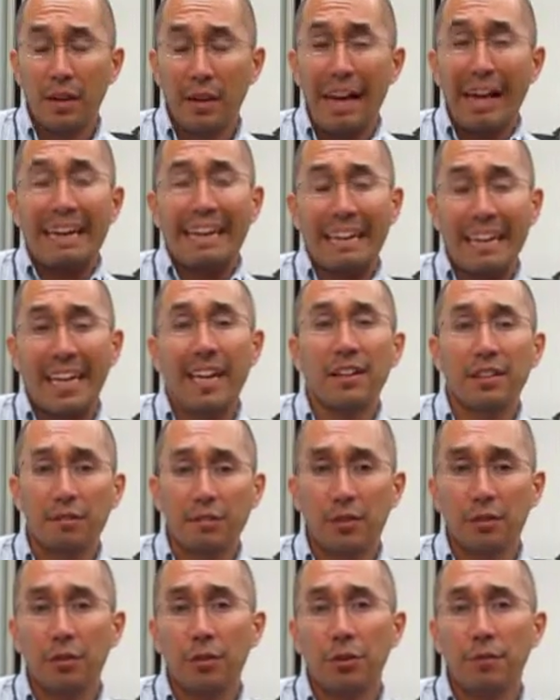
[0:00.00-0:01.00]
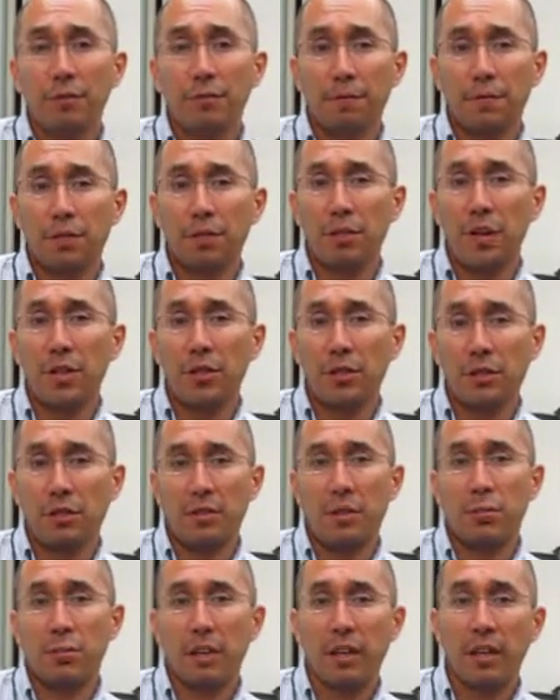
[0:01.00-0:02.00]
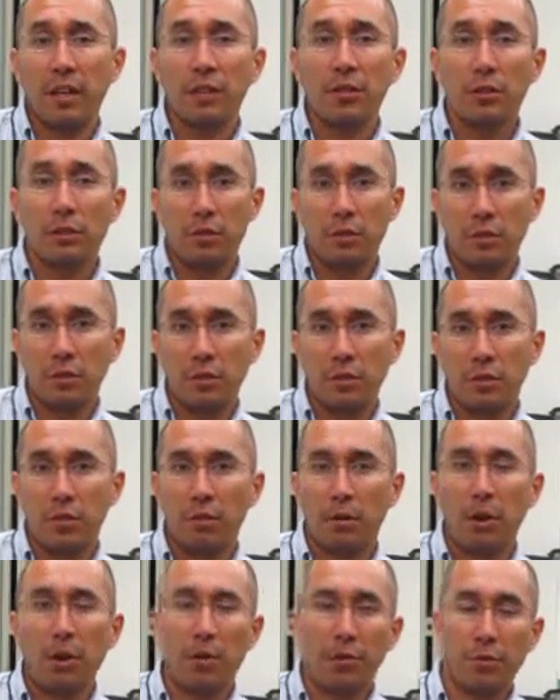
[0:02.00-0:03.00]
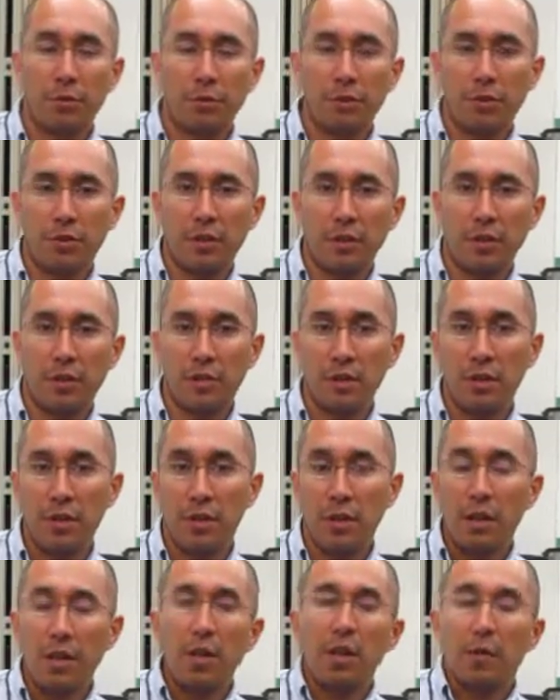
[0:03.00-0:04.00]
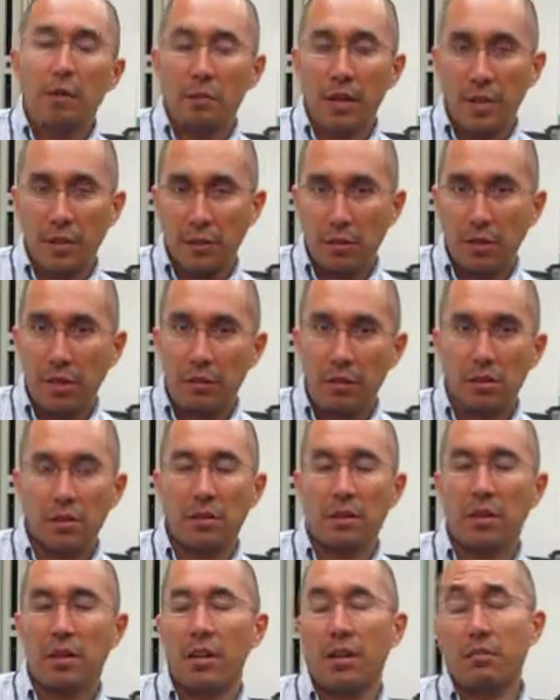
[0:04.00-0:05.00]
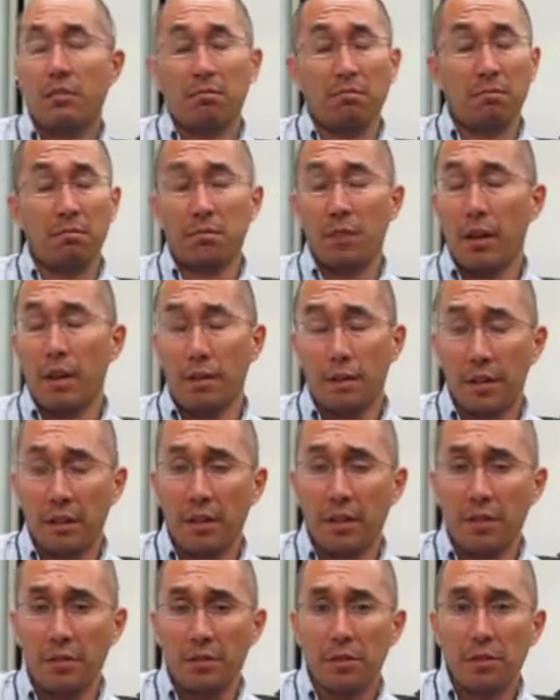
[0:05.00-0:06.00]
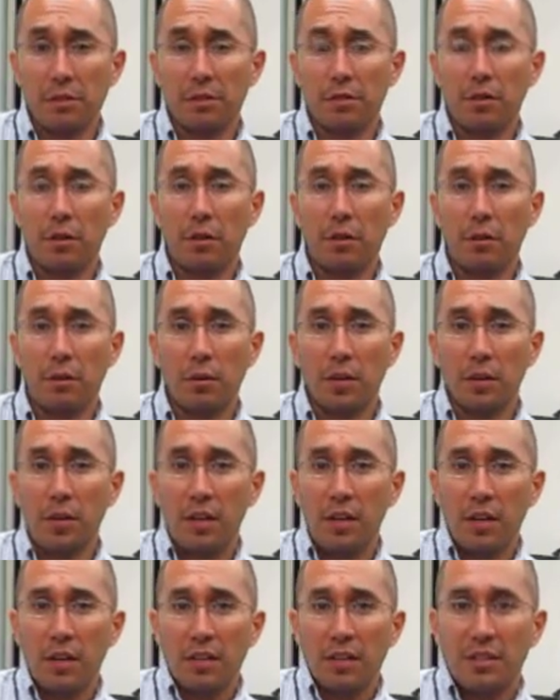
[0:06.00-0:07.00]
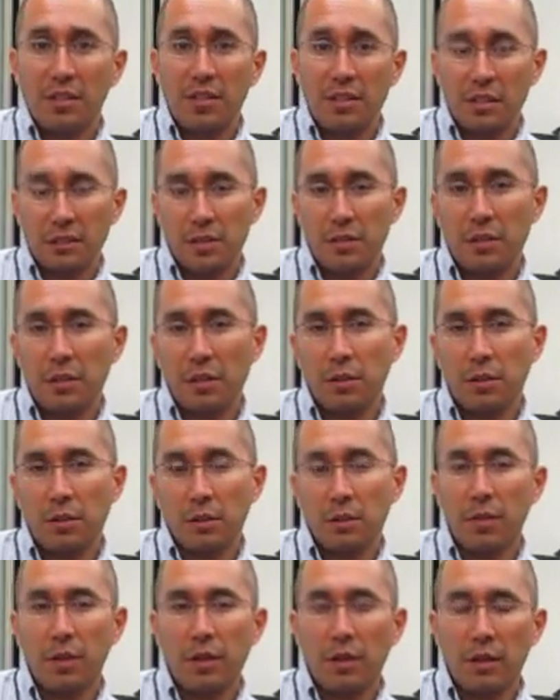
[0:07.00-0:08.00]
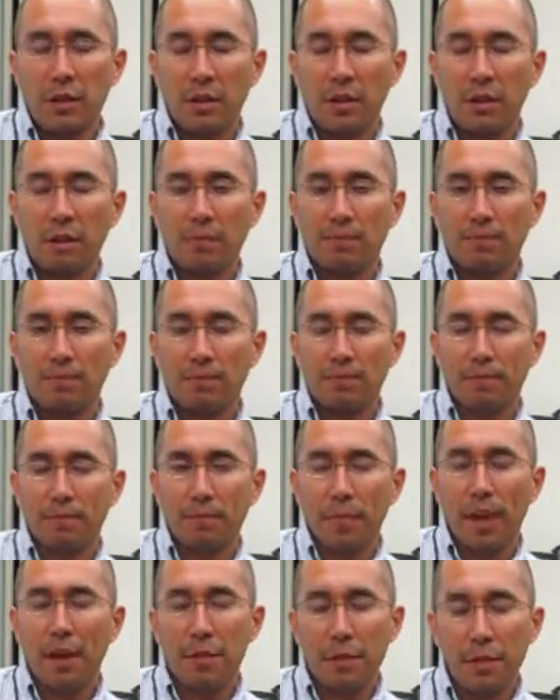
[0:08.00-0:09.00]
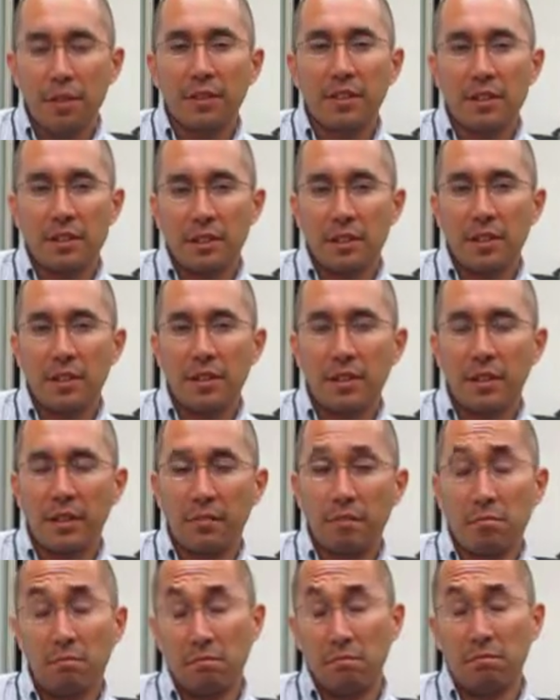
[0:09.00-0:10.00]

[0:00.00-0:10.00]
and get new information that we can use in our own research methods and everything else. So this is a good, I think that in